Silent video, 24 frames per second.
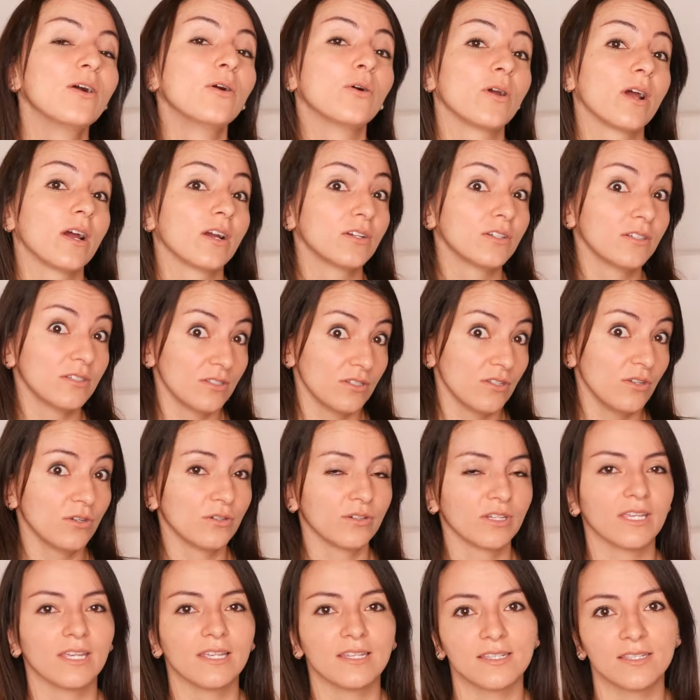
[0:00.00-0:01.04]
or how good
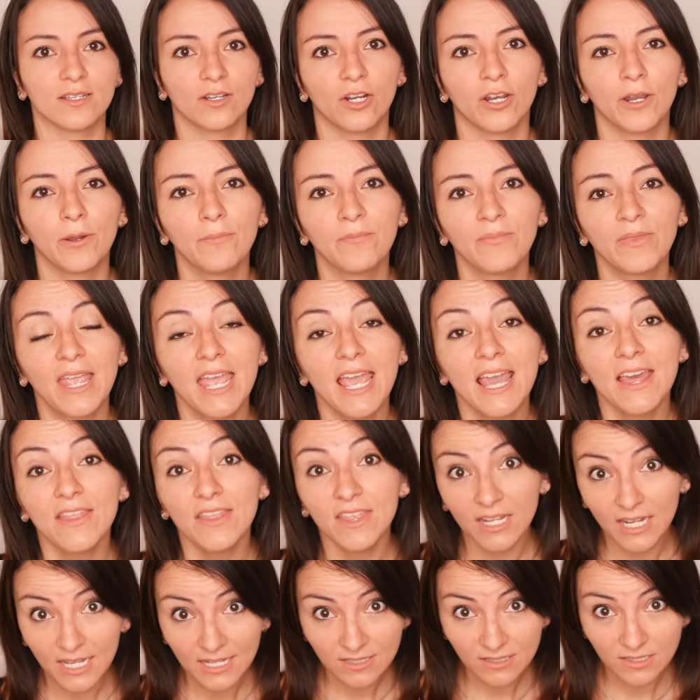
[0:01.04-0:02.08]
your kids are.
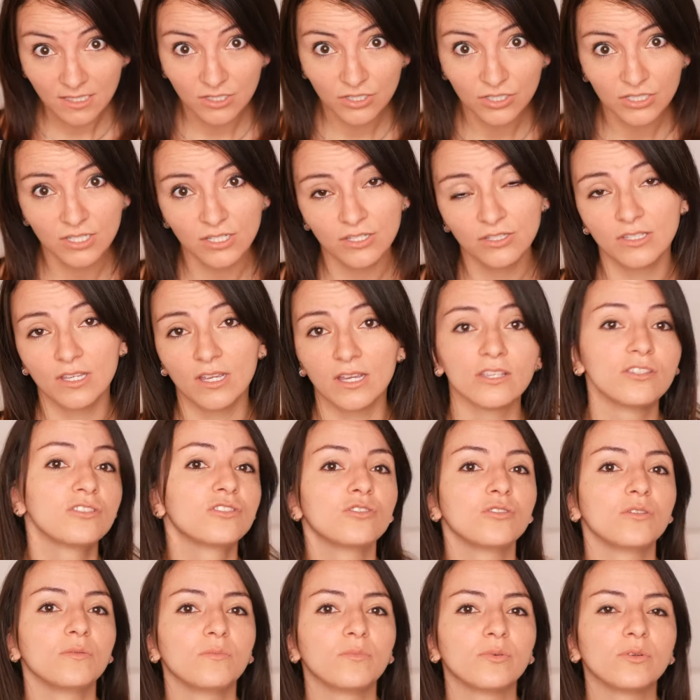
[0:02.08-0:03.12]
The next exercise
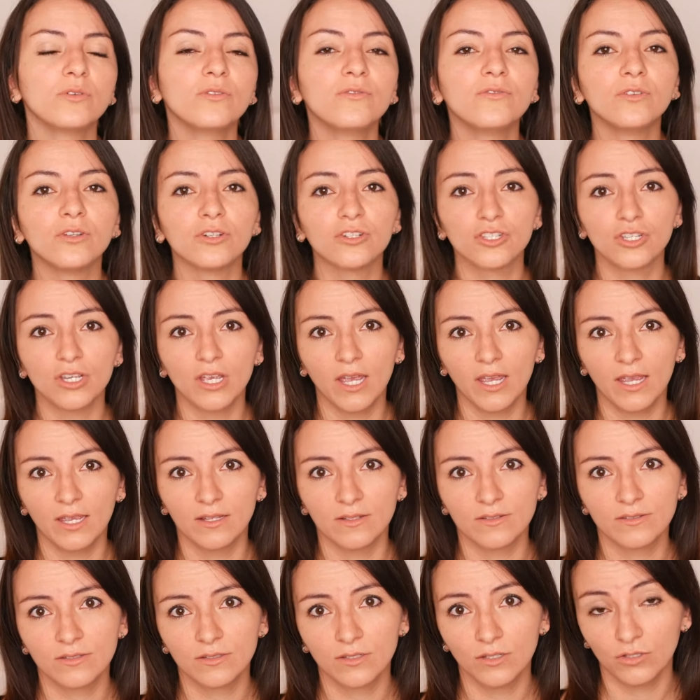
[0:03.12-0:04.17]
to improve your
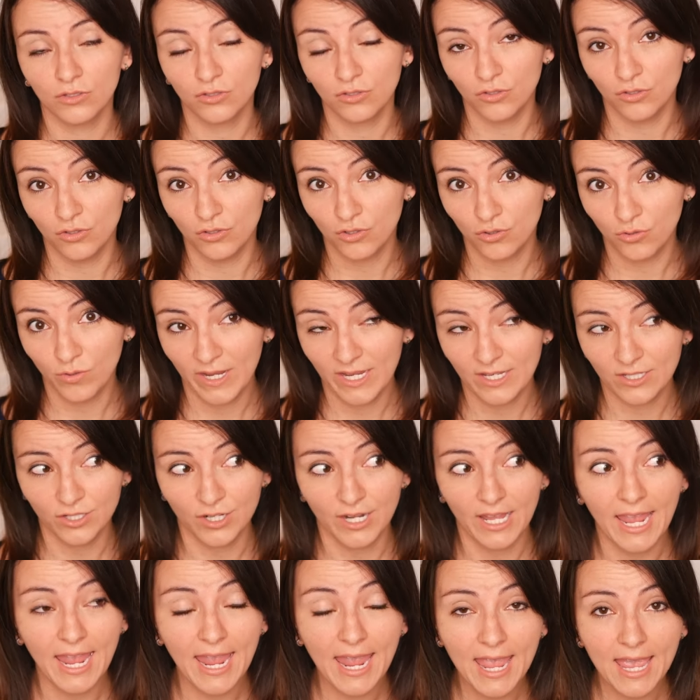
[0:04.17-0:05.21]
child's
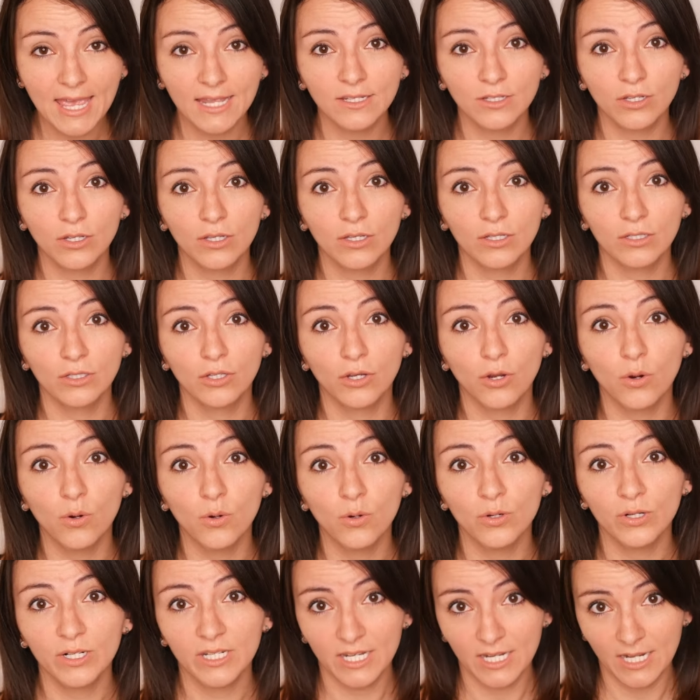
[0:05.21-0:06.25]
concentration and
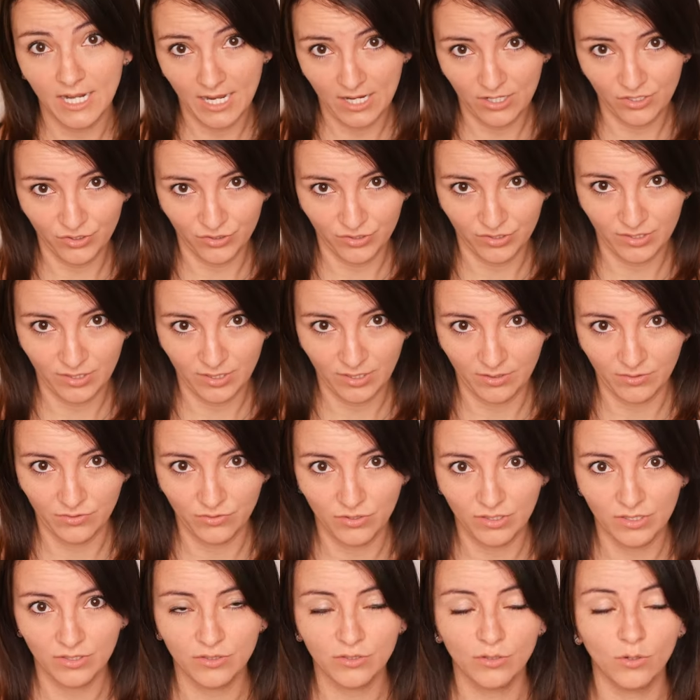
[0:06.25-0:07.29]
coordination
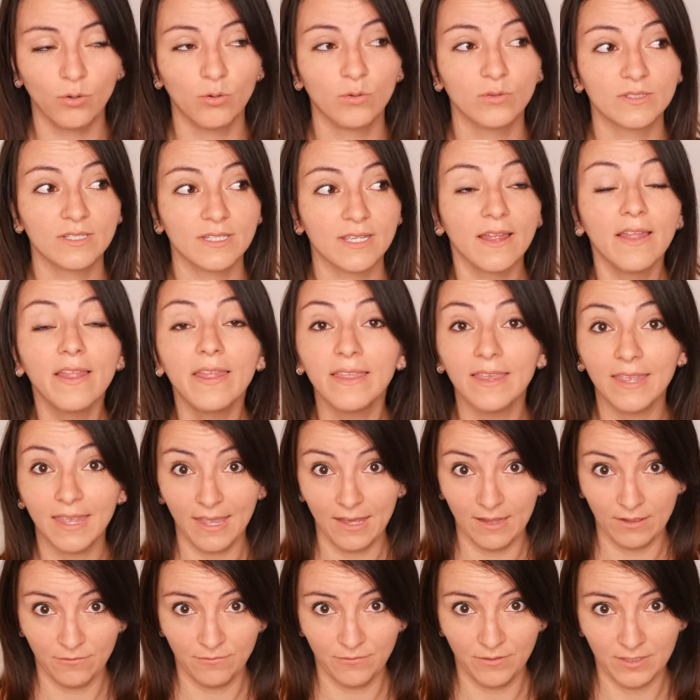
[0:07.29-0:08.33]
skills is called the
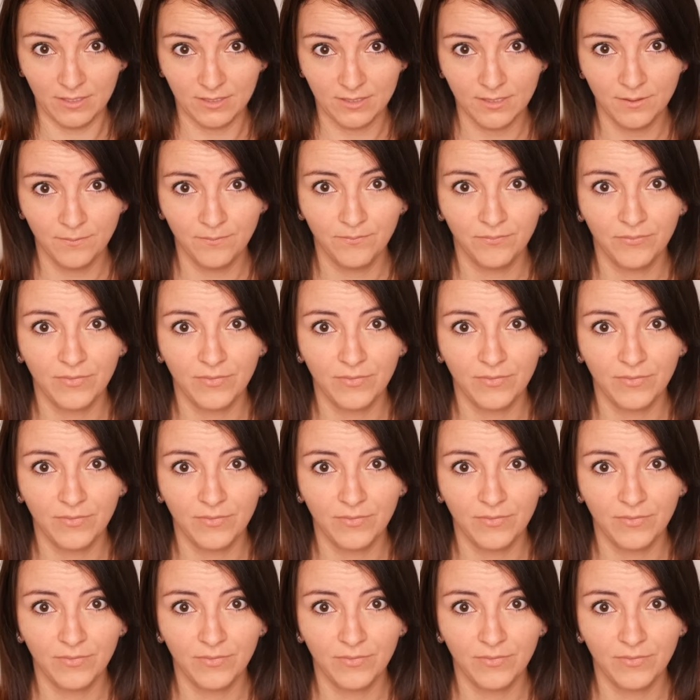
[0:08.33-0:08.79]
elephant.